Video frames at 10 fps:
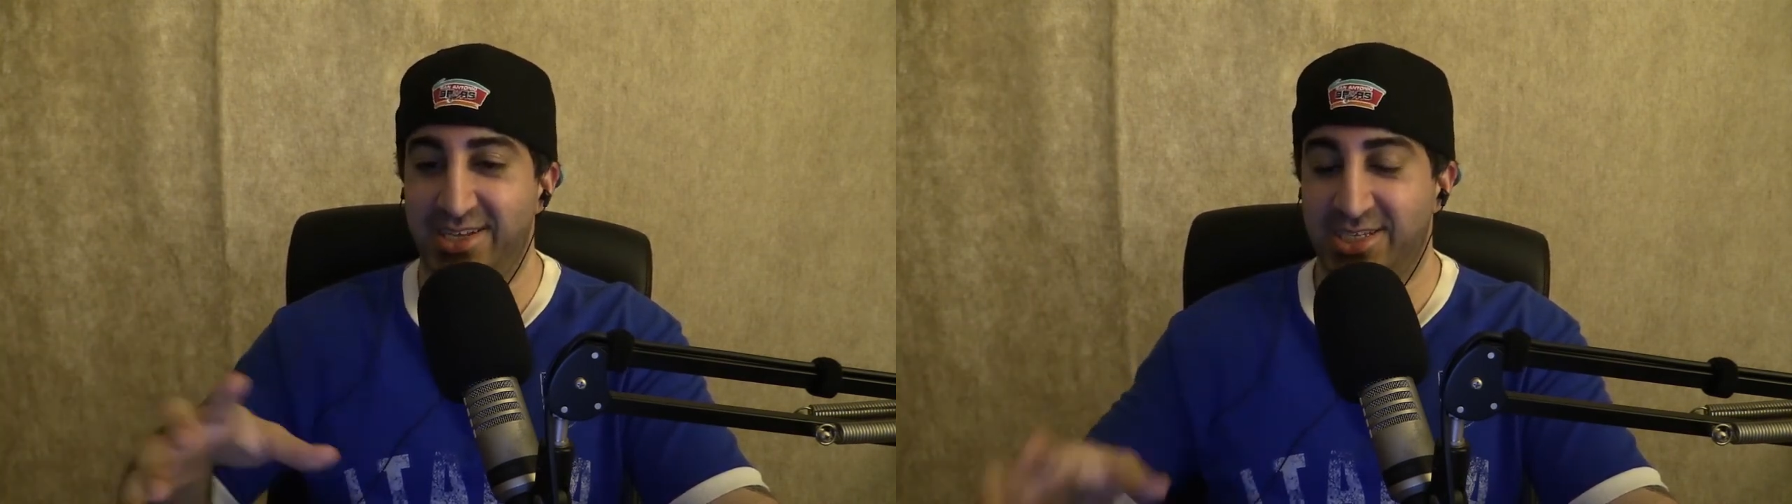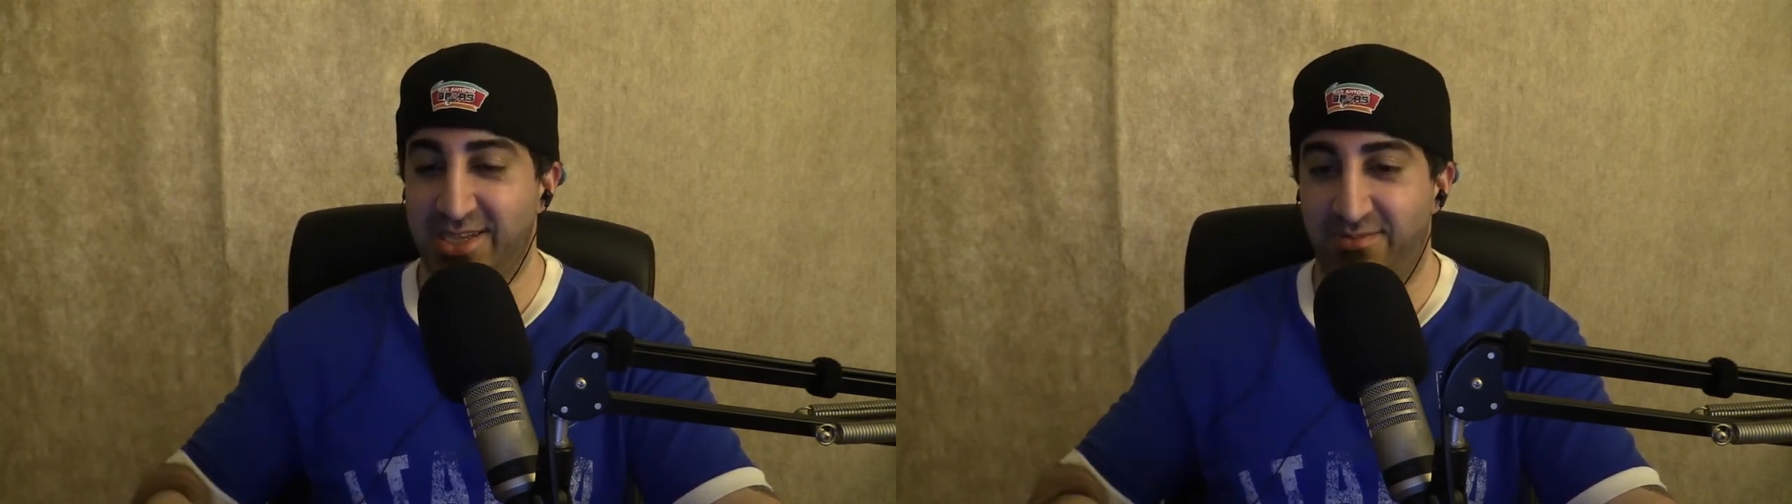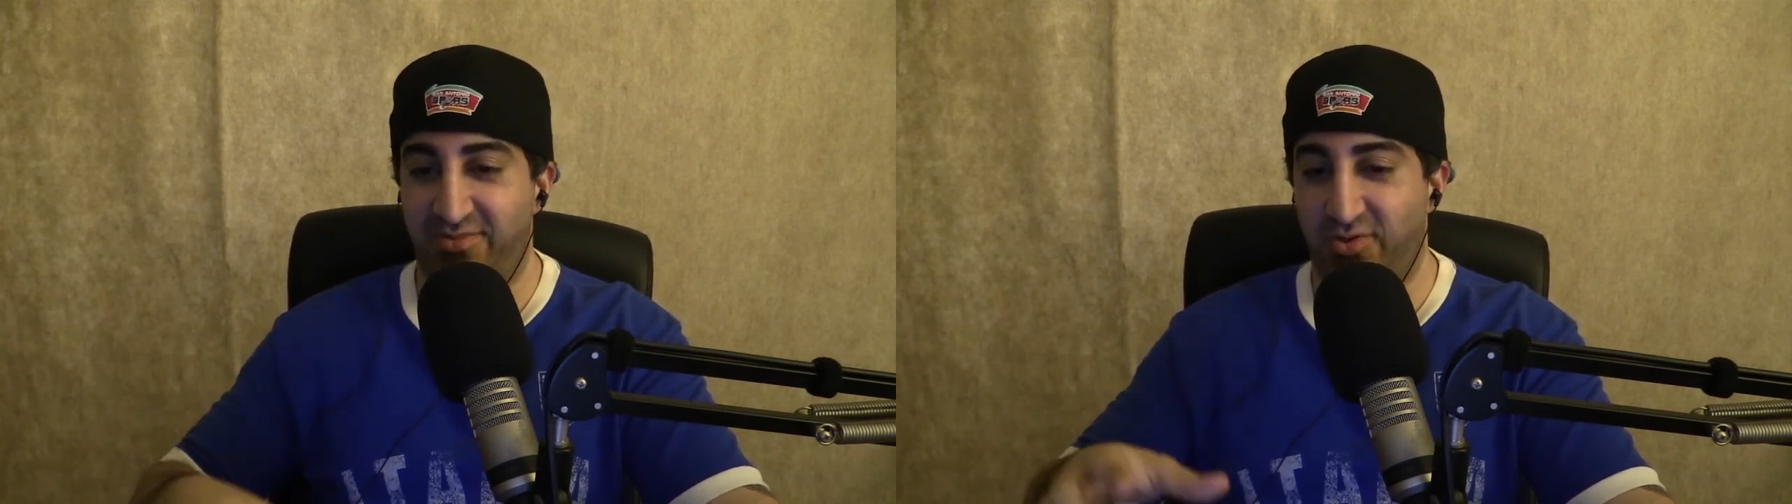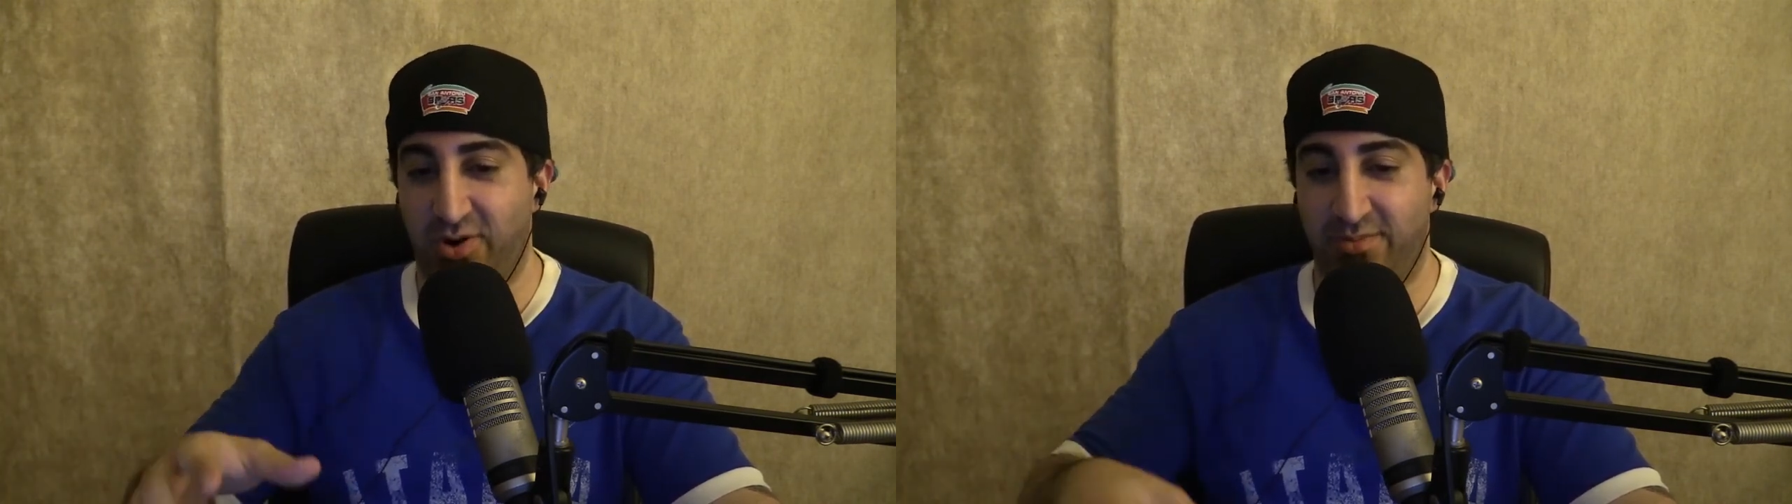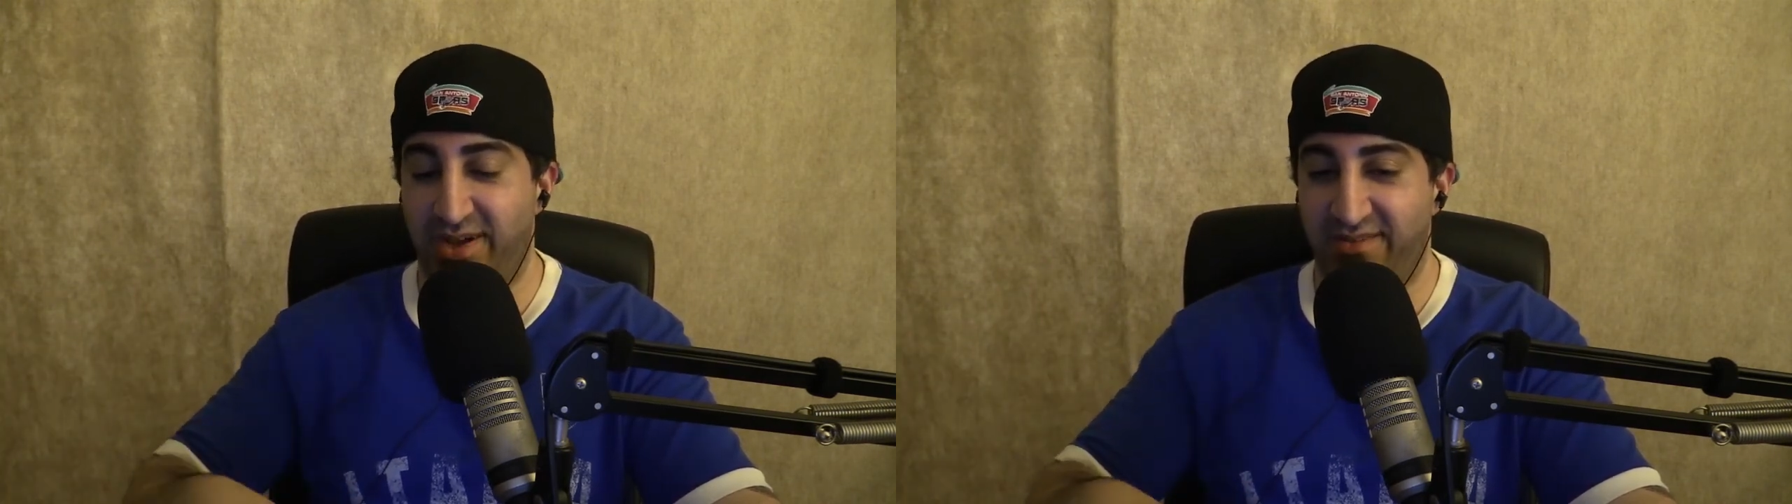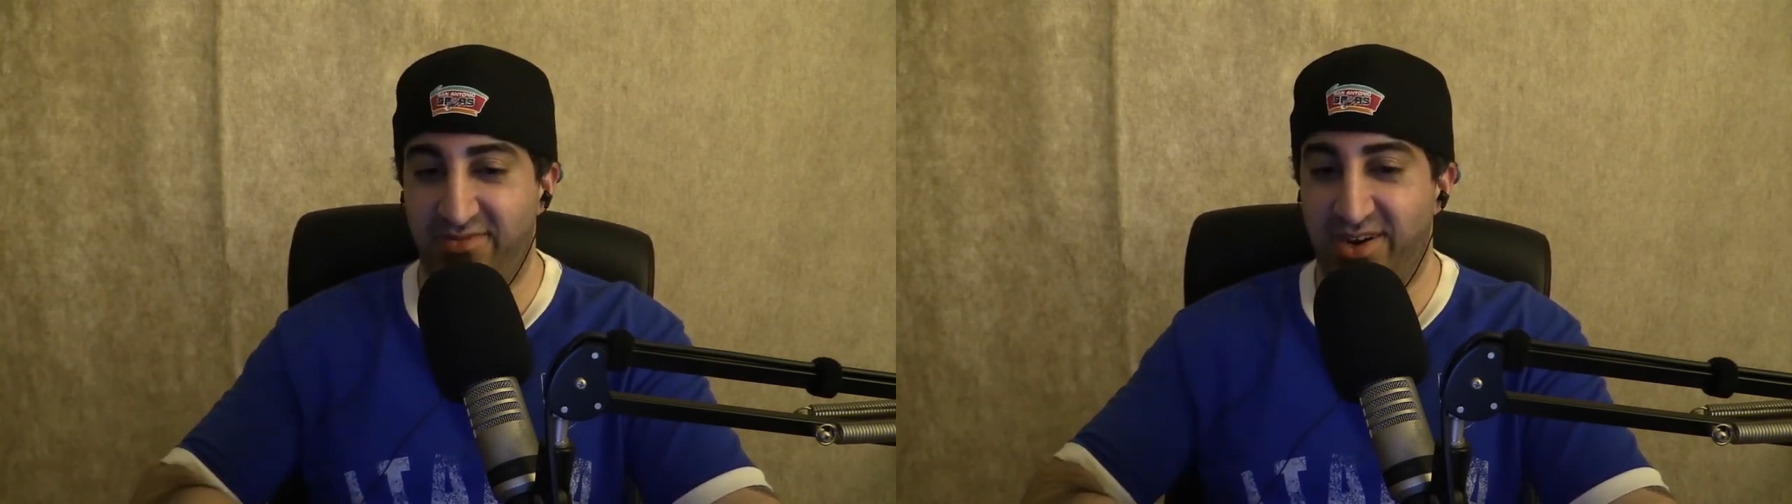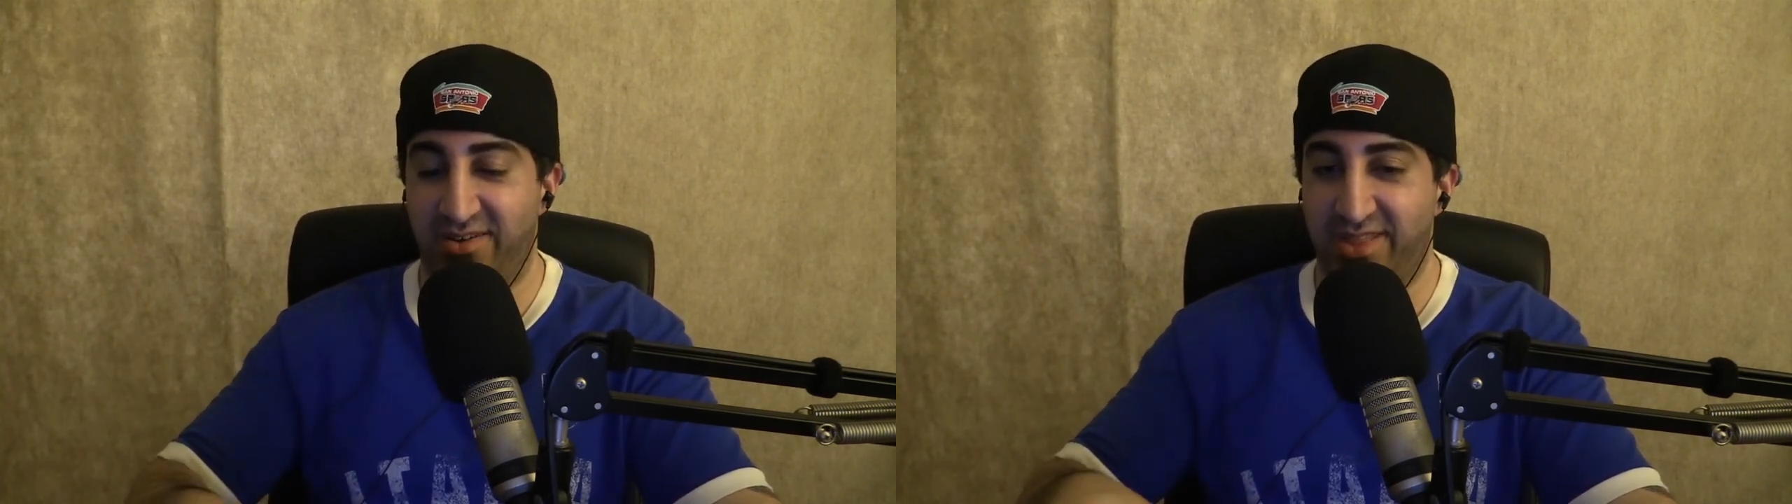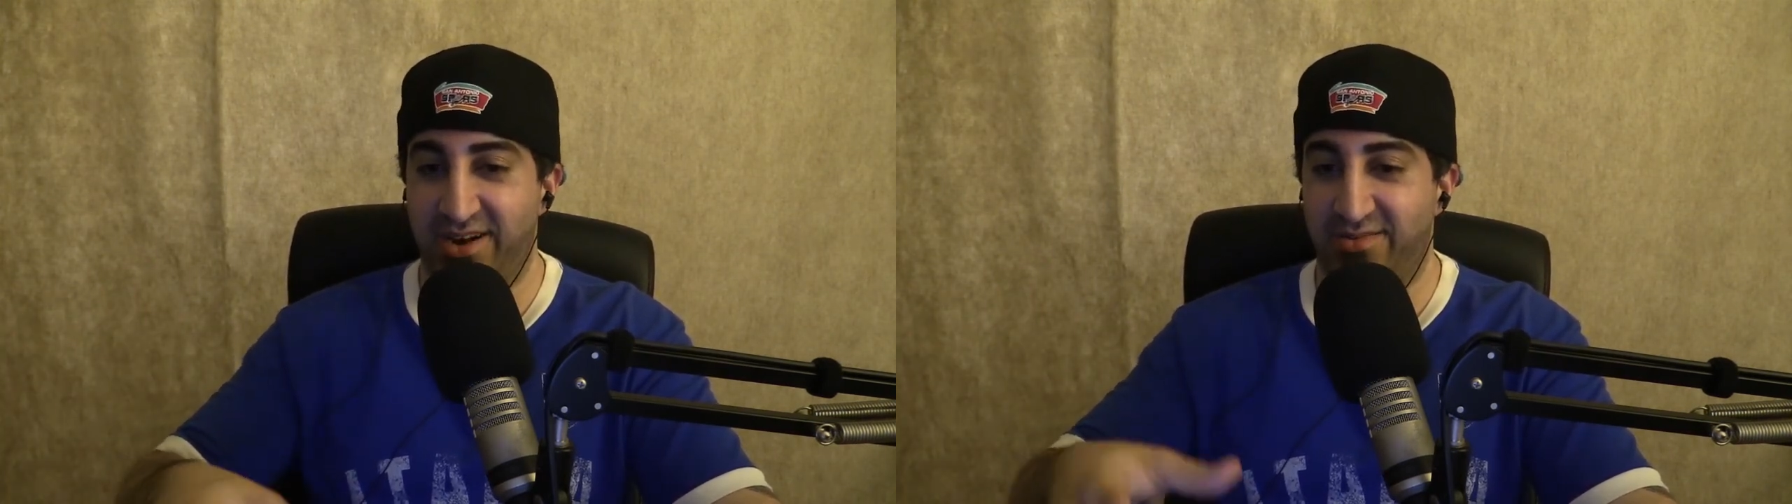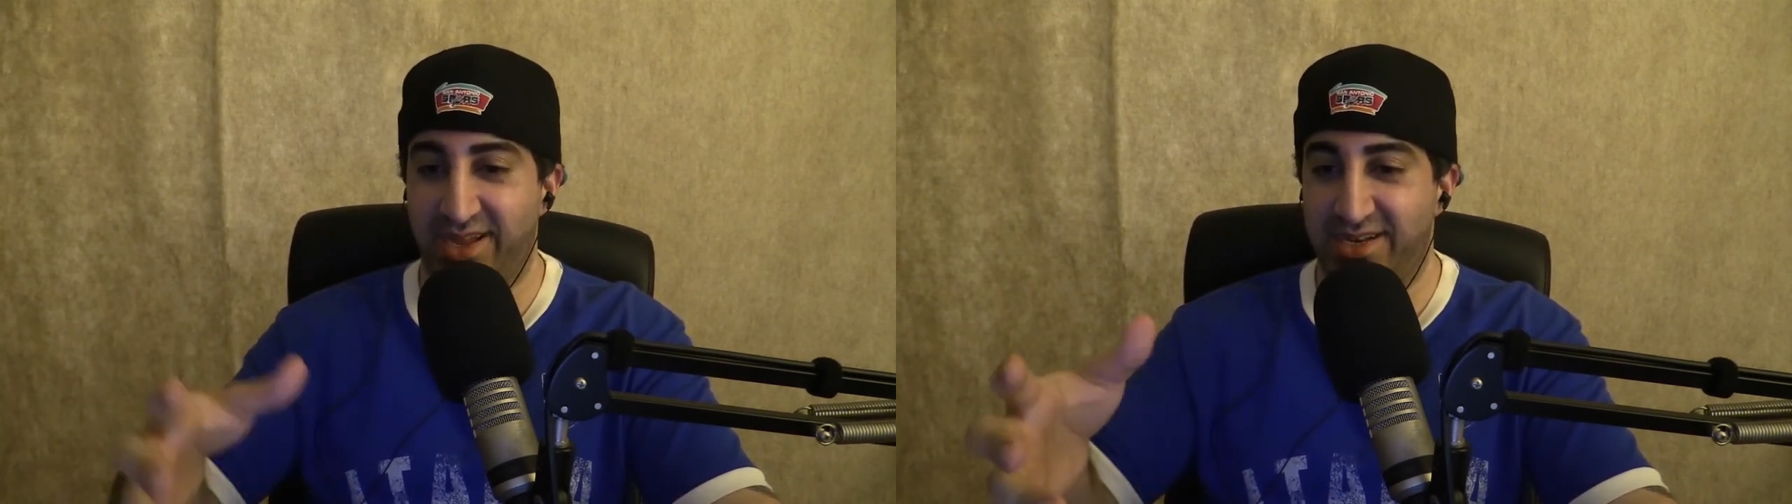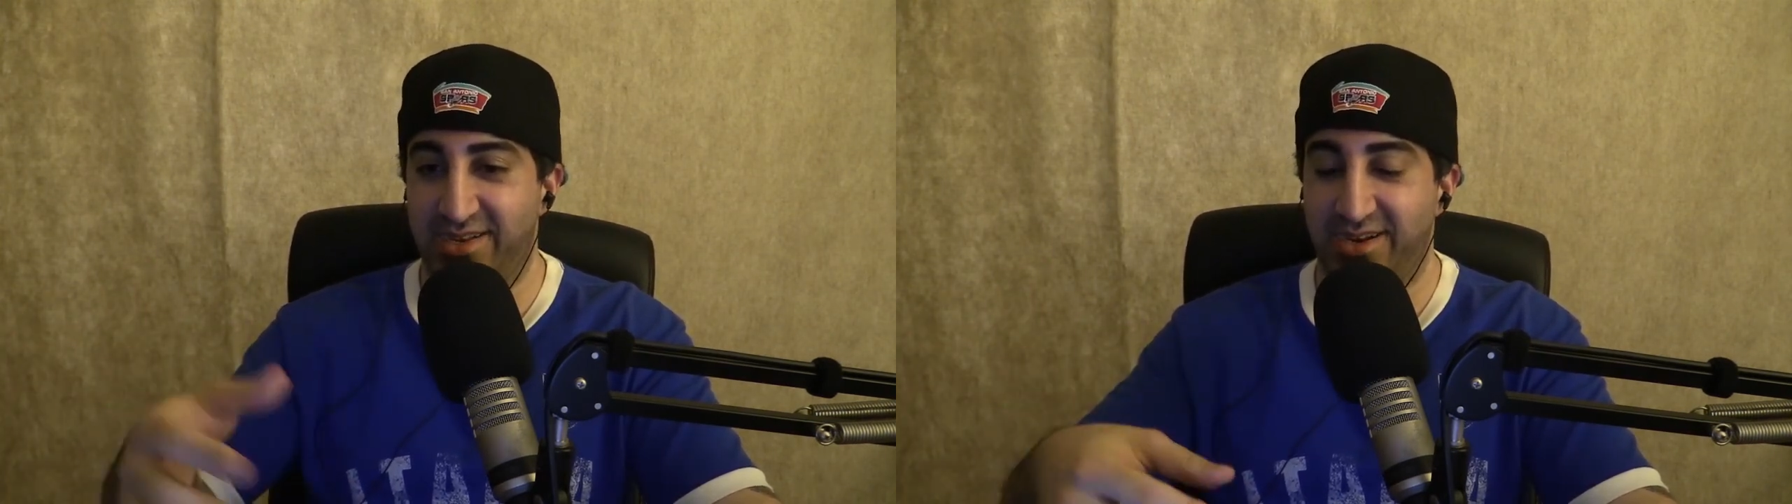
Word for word: some form of, you know, they don't like,